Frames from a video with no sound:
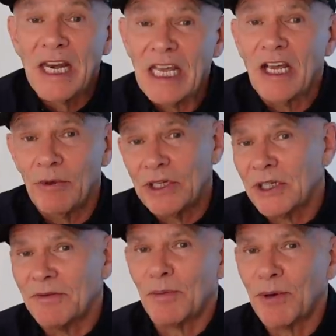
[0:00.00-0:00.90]
And here we
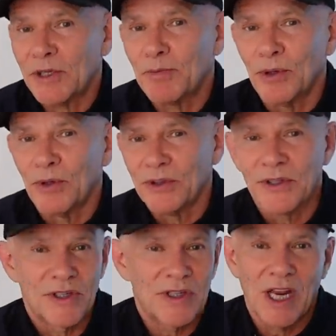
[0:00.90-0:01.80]
just have to press pause
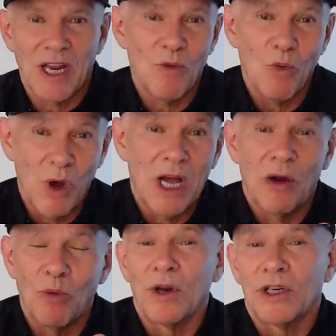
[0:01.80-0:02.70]
and say,
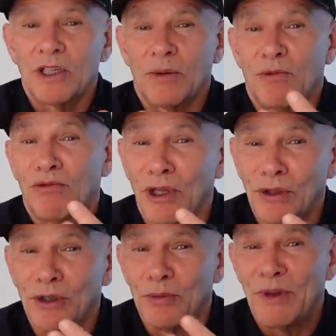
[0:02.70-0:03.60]
wow, what a job the
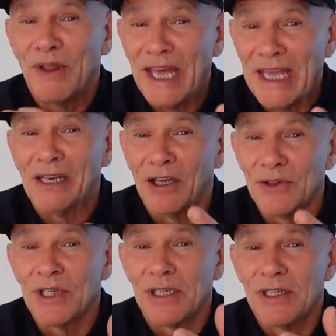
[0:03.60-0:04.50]
roll hoop and the halo
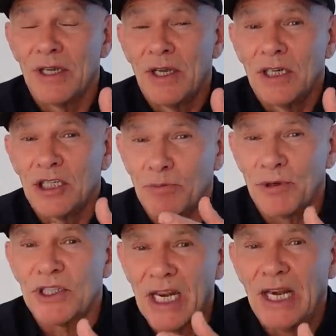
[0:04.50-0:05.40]
did to
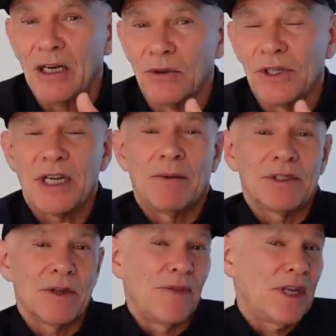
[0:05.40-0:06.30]
protect Lewis Hamilton.